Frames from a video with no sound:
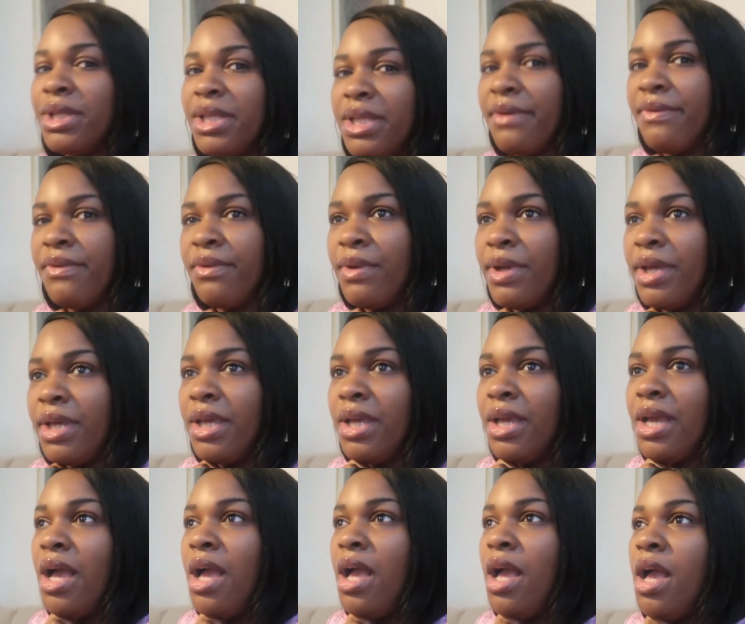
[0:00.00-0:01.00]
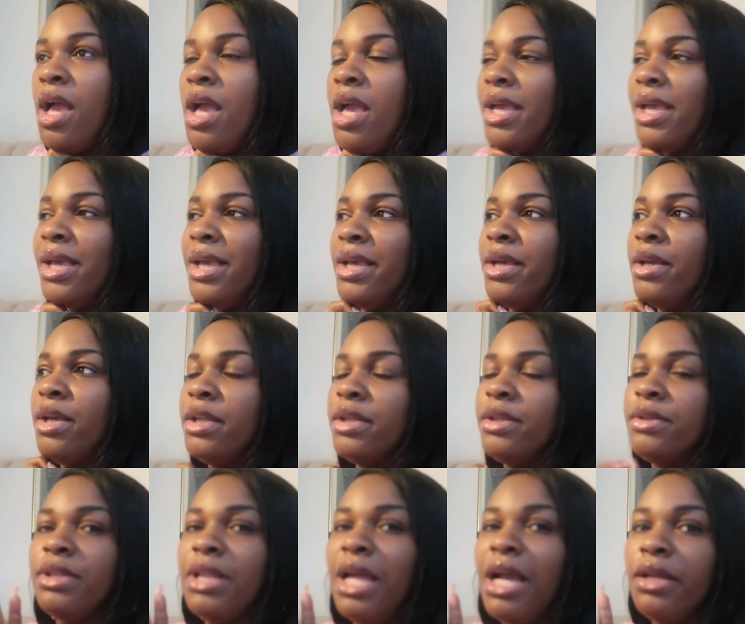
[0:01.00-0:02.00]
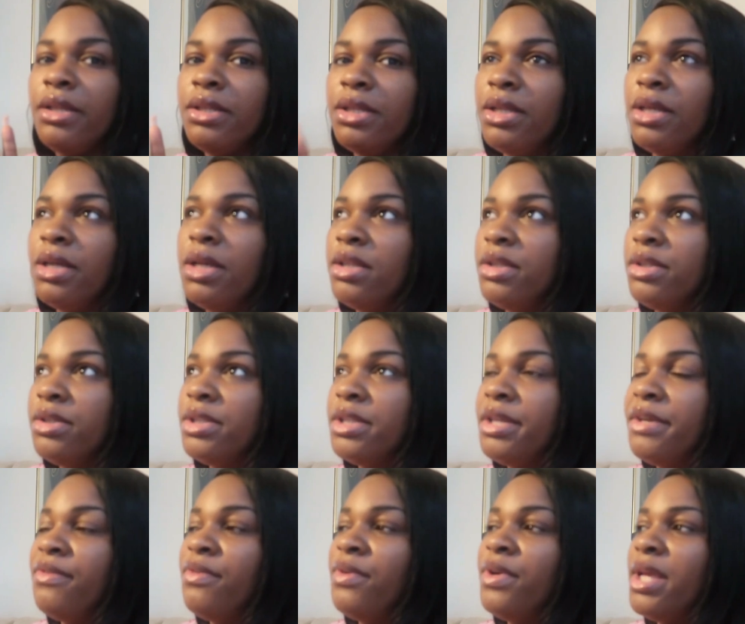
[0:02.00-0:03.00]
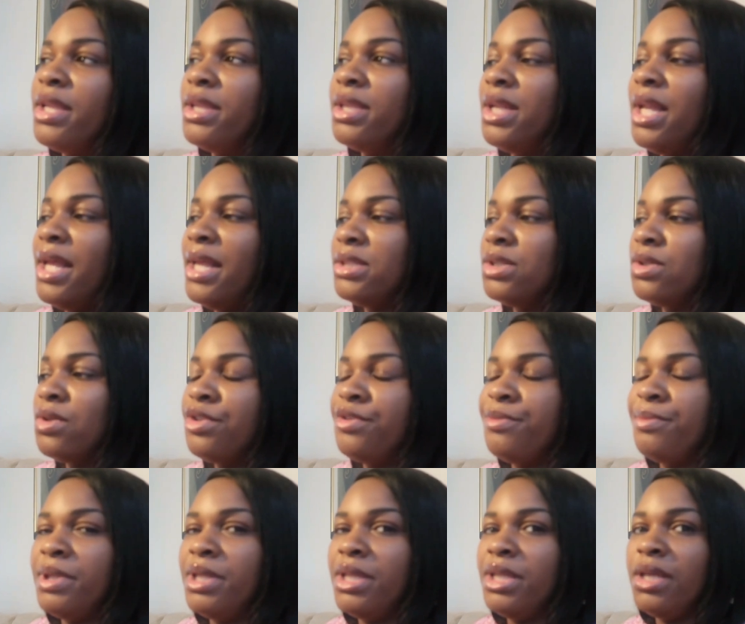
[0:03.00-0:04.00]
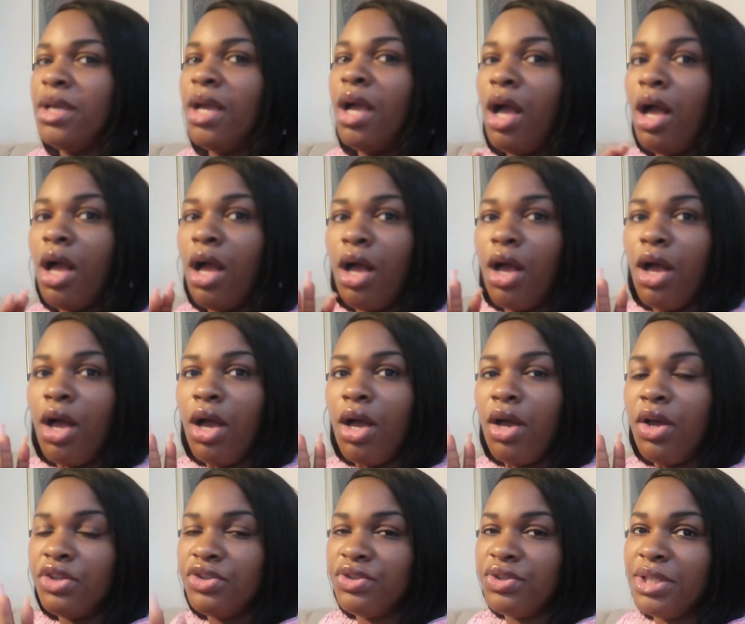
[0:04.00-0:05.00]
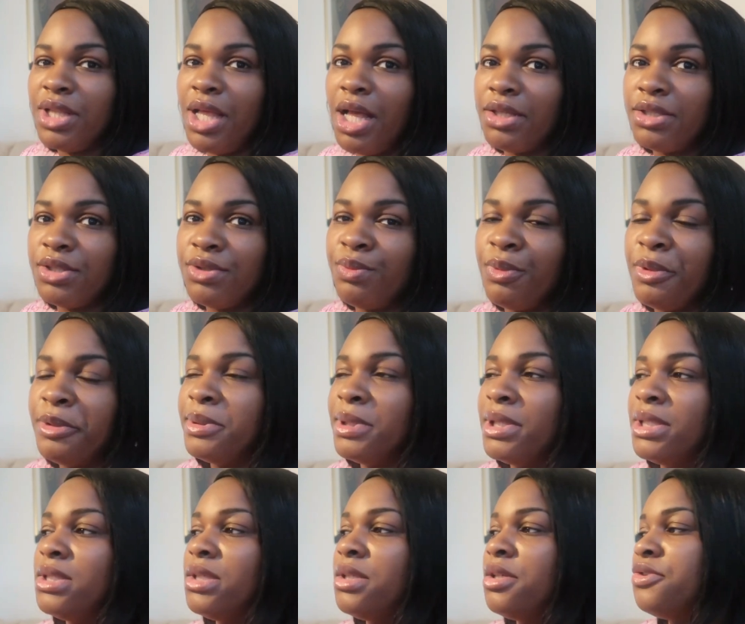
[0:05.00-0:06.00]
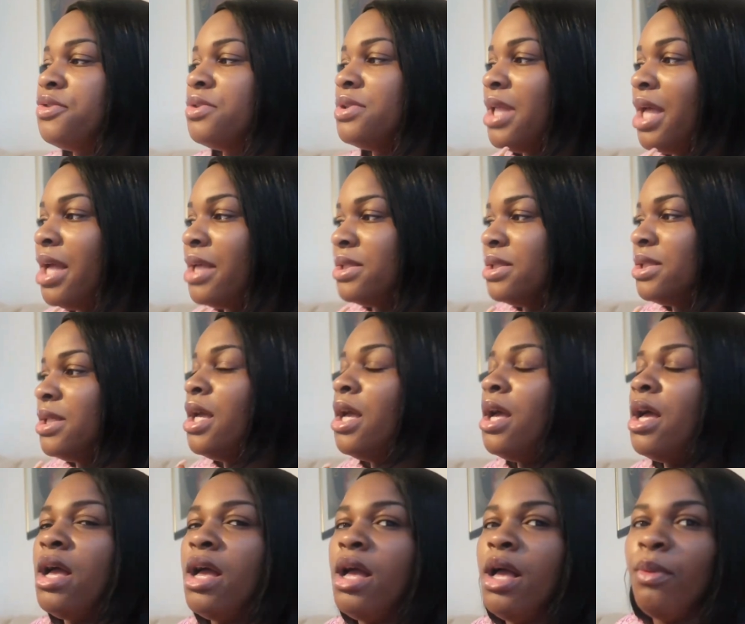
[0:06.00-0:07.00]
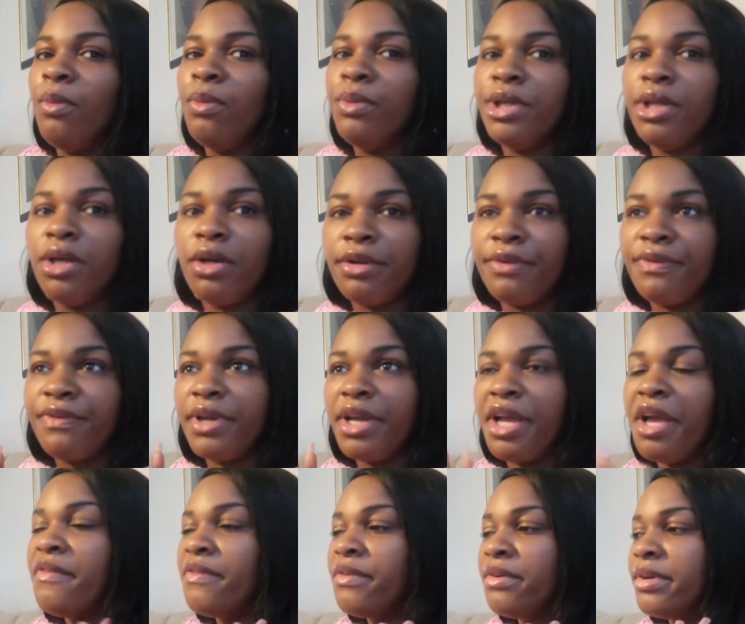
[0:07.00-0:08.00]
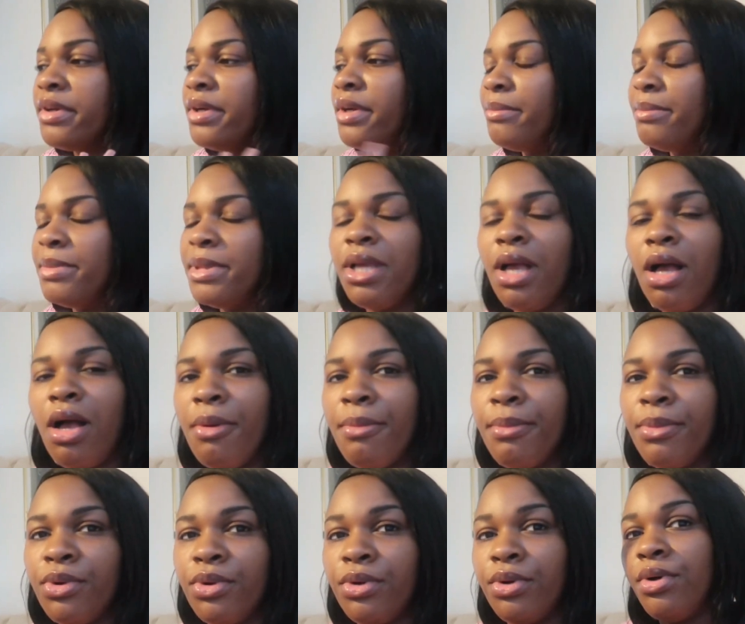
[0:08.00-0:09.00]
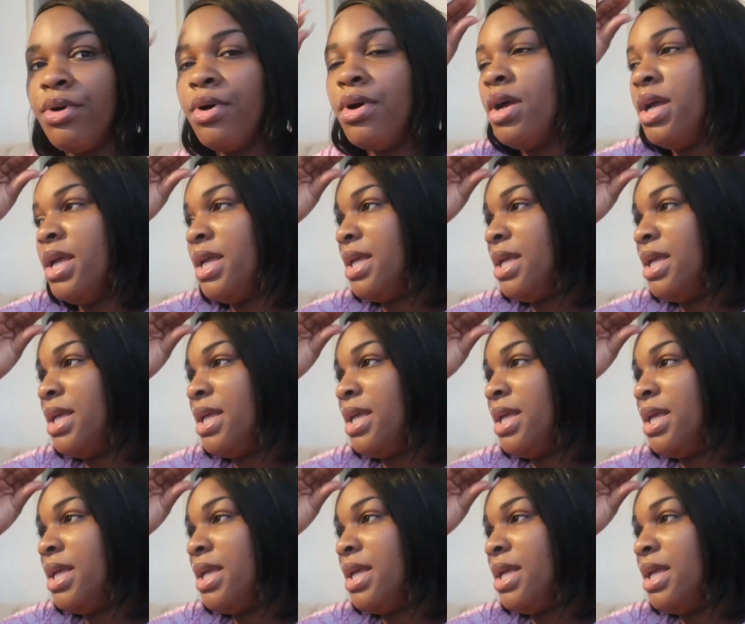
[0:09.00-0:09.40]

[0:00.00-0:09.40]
a giveaway. And not other giveaway after that is going to be 100,000. Once we get to 100,000, we're going to forever be humble